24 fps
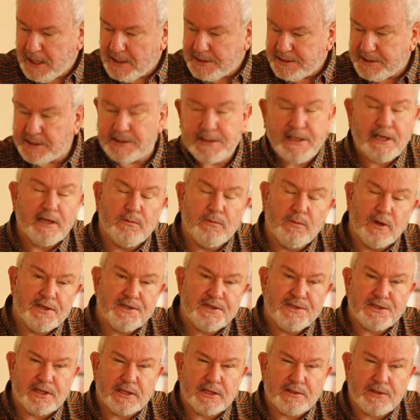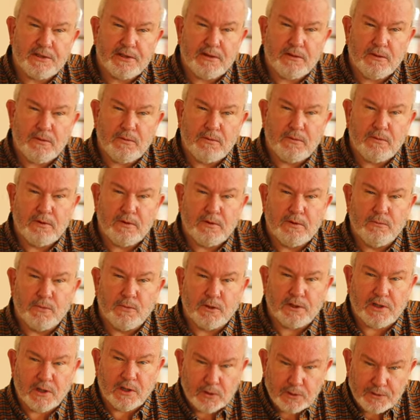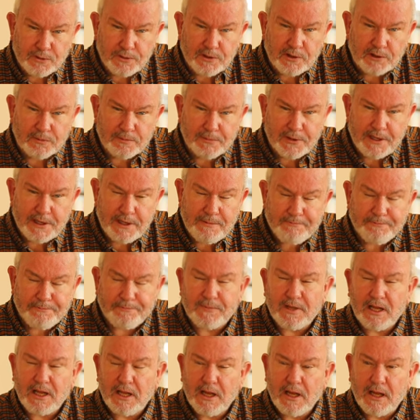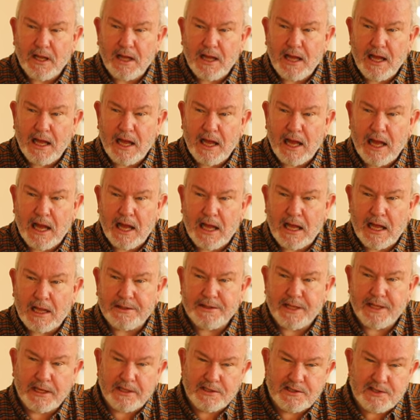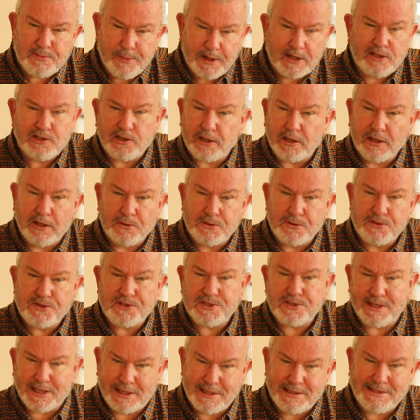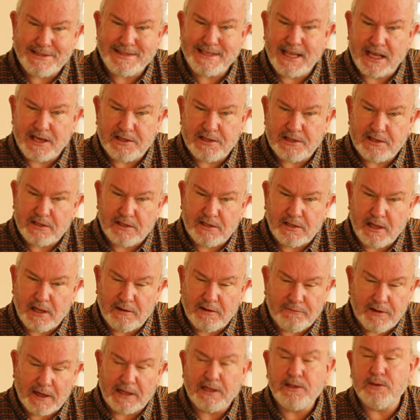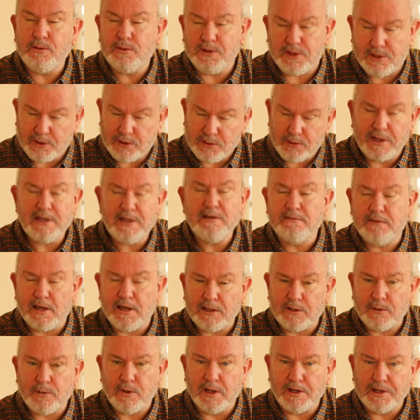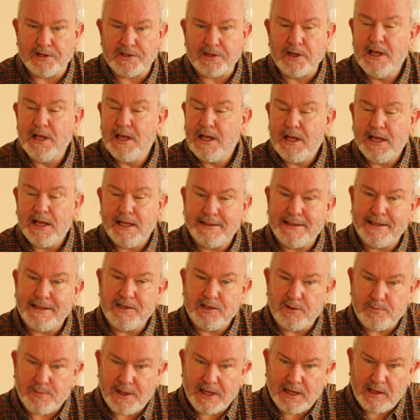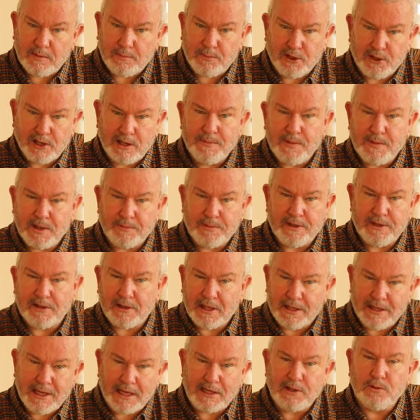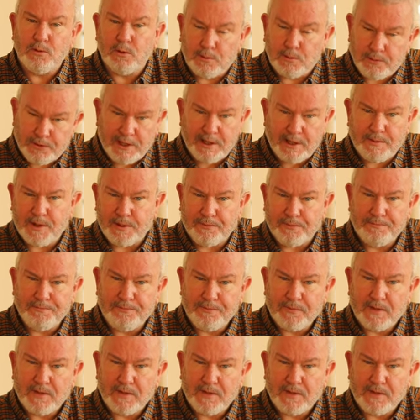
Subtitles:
The idea was that you would go to a company, they'd inspect your house, they'd set a value, you'd agree a value on it, and then you'd pay a premium, an annual premium